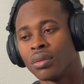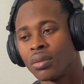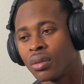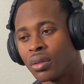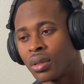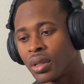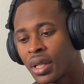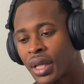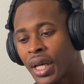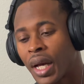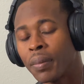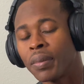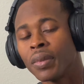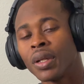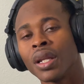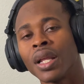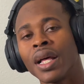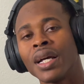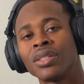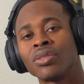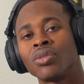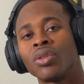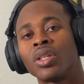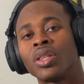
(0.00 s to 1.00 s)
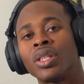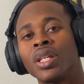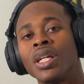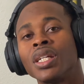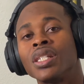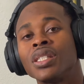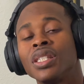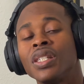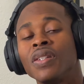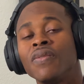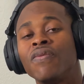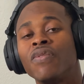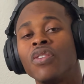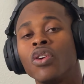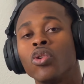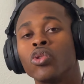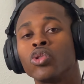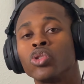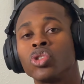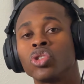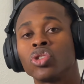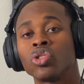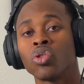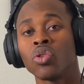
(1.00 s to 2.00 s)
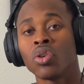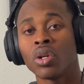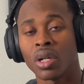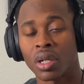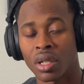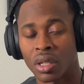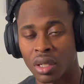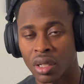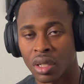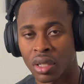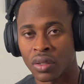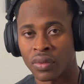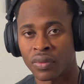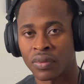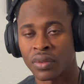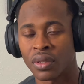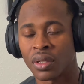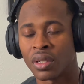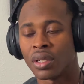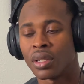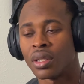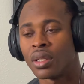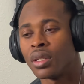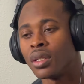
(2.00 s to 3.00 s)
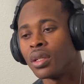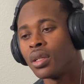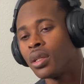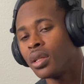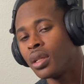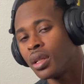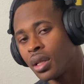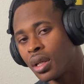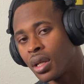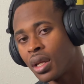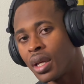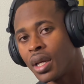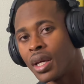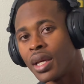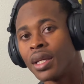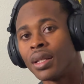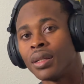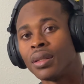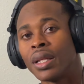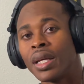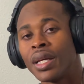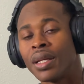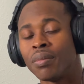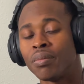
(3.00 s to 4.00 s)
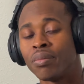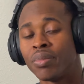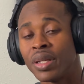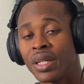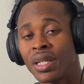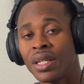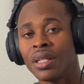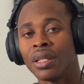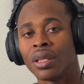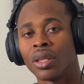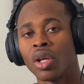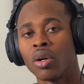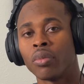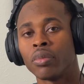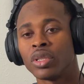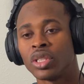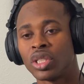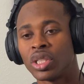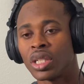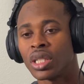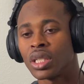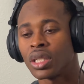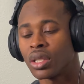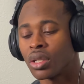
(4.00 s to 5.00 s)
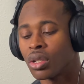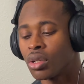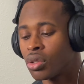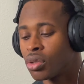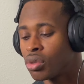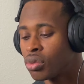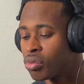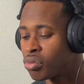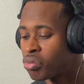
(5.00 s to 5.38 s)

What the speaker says: capitalize on the things he fell short of and beat Lomachenko